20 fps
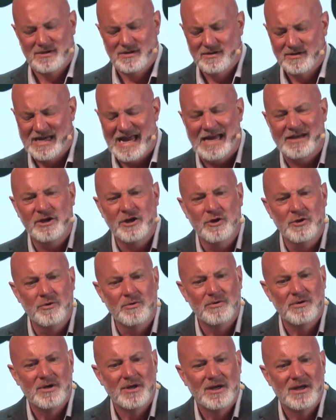Can
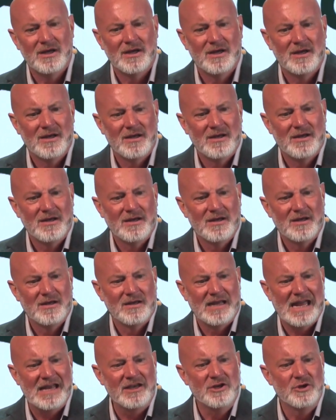you
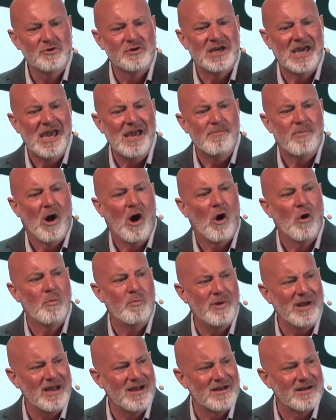keep
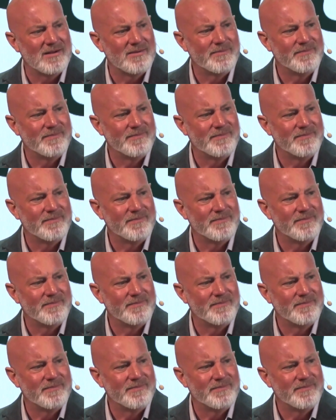hoping,